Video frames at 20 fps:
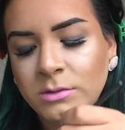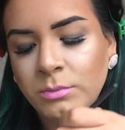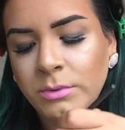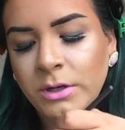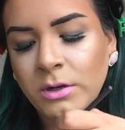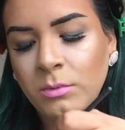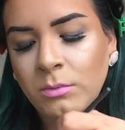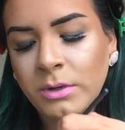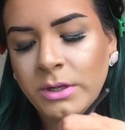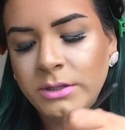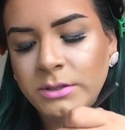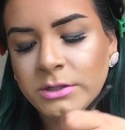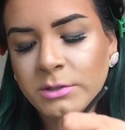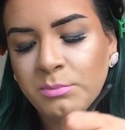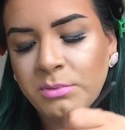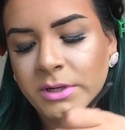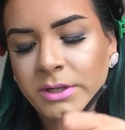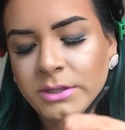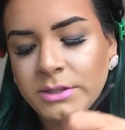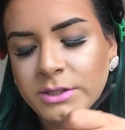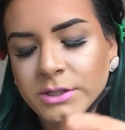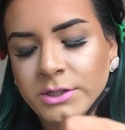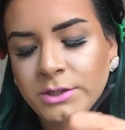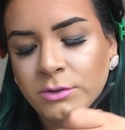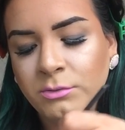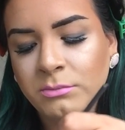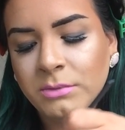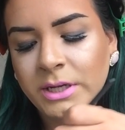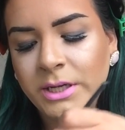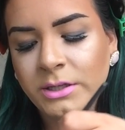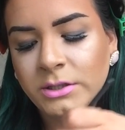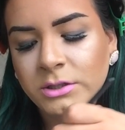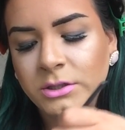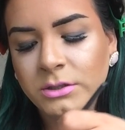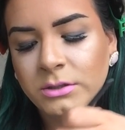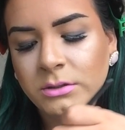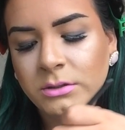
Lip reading: You don't want to put too much.